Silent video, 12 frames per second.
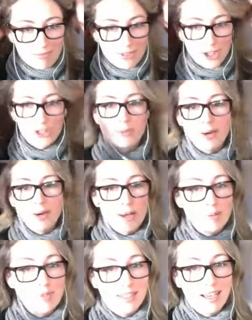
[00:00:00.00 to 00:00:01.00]
Go to my
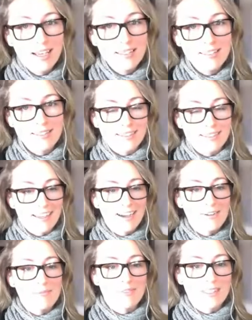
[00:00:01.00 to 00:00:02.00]
website.
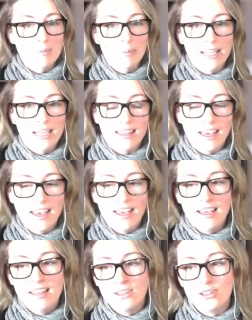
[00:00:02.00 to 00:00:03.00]
There's plenty
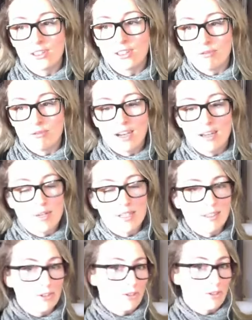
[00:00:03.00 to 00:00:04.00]
there, and then you can find my
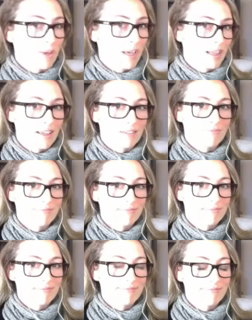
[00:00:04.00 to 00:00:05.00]
social media.
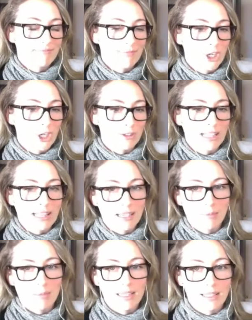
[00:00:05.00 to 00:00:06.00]
You know,
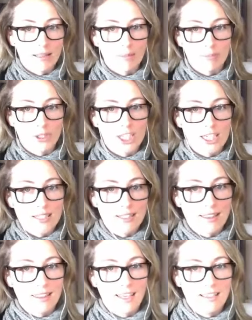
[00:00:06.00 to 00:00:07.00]
click on my little birdies
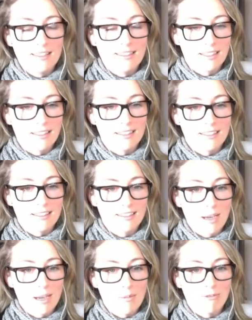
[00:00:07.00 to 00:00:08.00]
and things, and
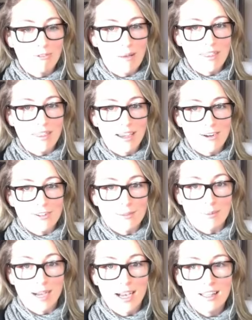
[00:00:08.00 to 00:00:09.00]
come and find me there as
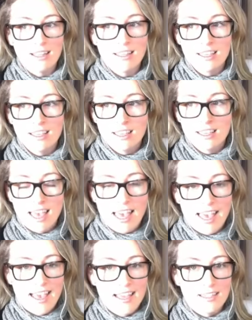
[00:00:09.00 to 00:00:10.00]
well.
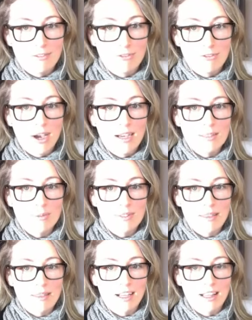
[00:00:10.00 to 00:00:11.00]
And if you ask me
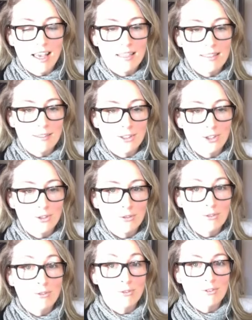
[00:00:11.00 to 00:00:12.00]
something, I'll answer you
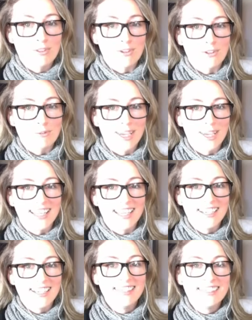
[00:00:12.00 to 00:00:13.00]
through social
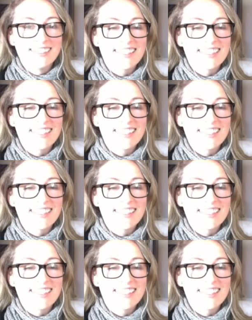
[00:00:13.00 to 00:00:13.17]
media.